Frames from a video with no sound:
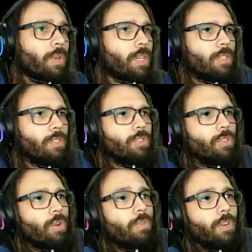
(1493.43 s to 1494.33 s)
and
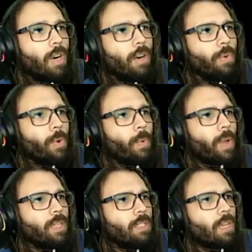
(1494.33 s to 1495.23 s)
his cover art
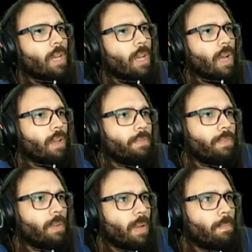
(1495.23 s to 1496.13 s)
request, I
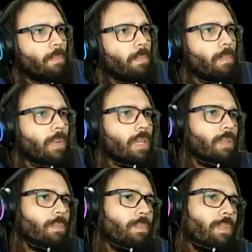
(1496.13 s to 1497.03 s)
find my
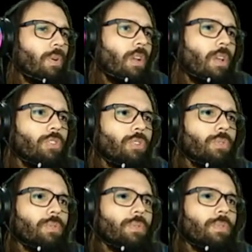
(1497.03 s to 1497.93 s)
blood boiling too.